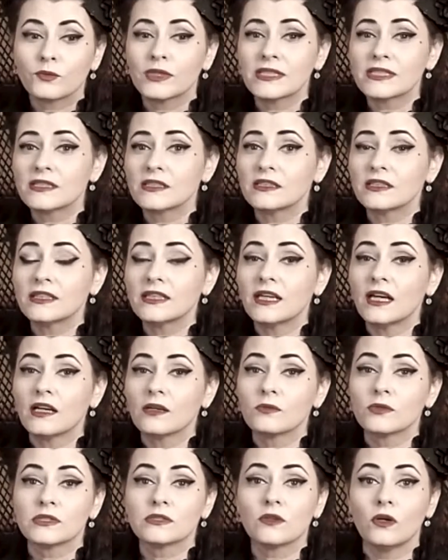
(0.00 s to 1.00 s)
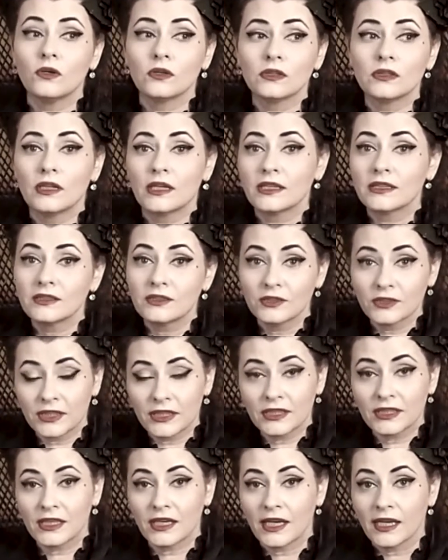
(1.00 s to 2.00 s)
Recently, I was online
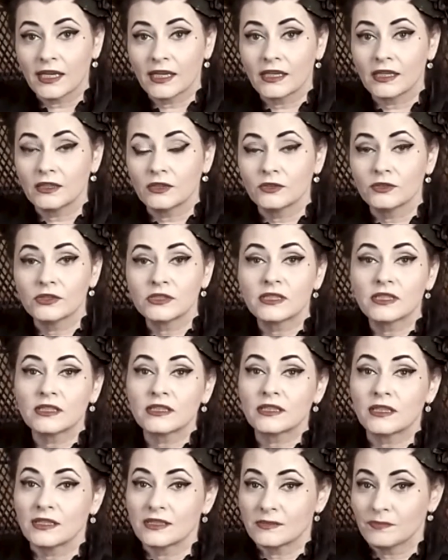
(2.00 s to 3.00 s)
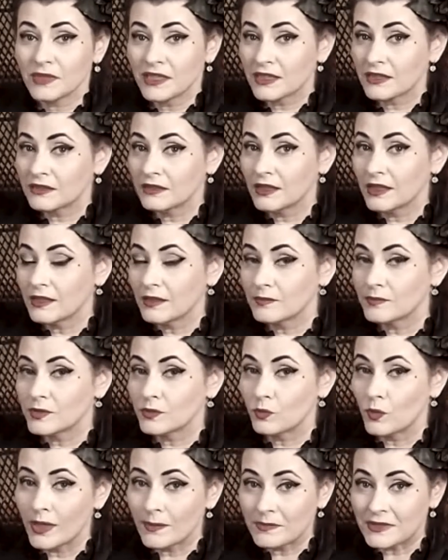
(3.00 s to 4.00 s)
looking at Lunatic Cosmetic Labs
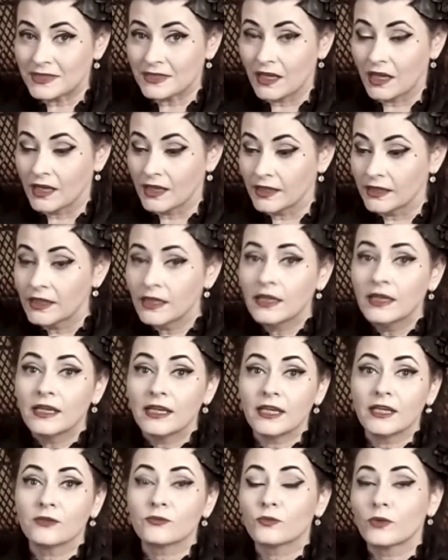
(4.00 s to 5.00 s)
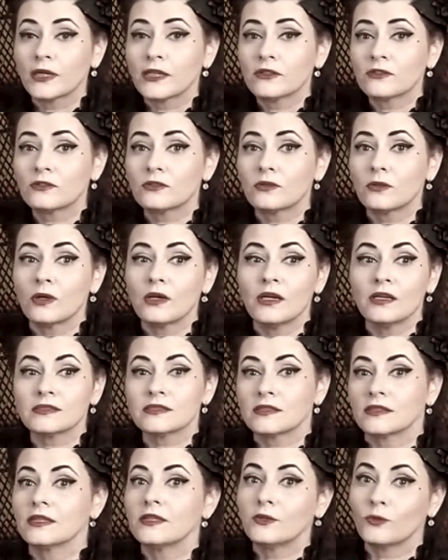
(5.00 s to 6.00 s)
website and ran across
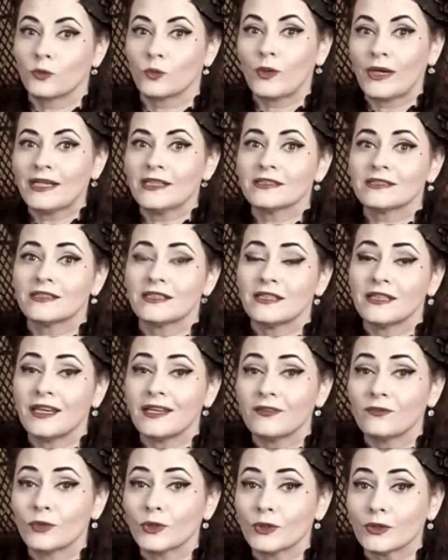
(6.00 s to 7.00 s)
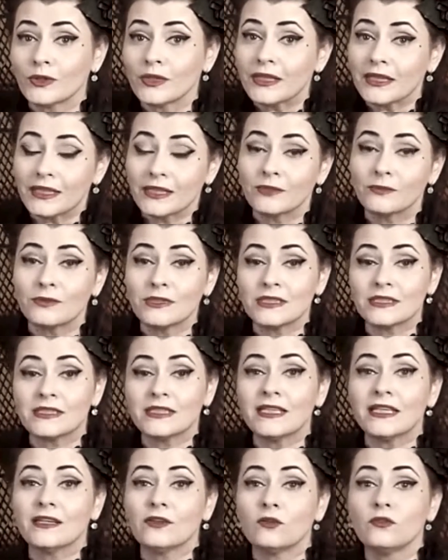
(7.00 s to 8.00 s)
the greatest thing ever. It was
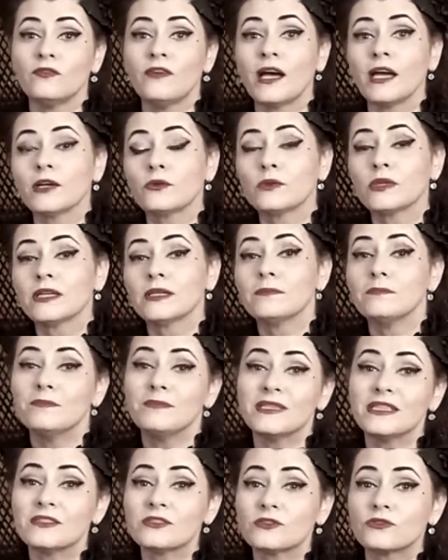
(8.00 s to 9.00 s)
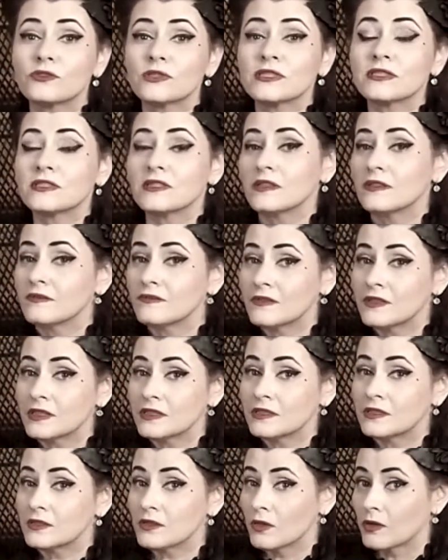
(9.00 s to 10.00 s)
the Elvira Mistress of the
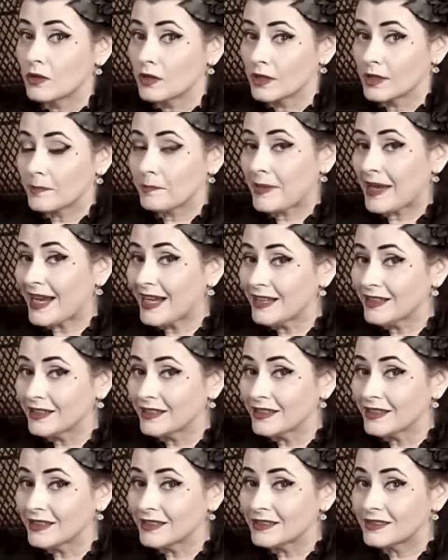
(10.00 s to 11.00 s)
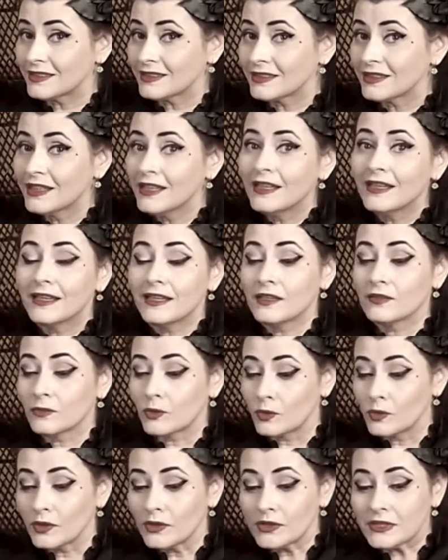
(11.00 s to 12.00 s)
Dark palette. And of
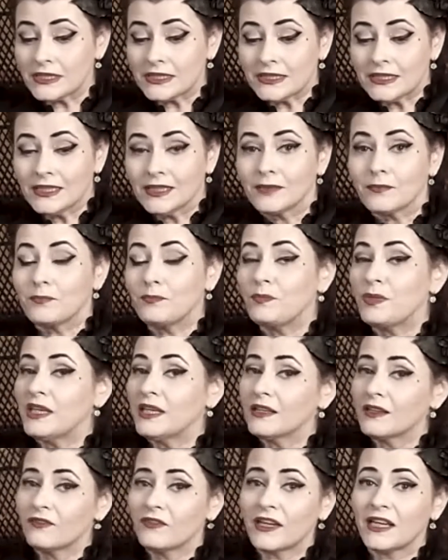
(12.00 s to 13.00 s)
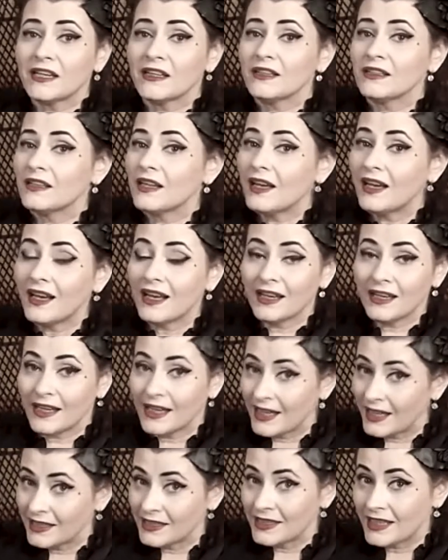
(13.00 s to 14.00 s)
course, being a fan, I
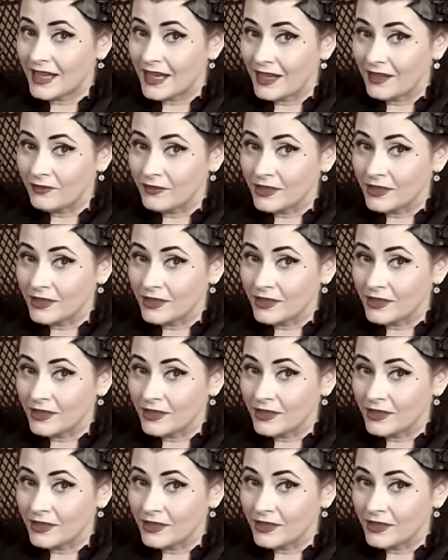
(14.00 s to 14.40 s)
had to have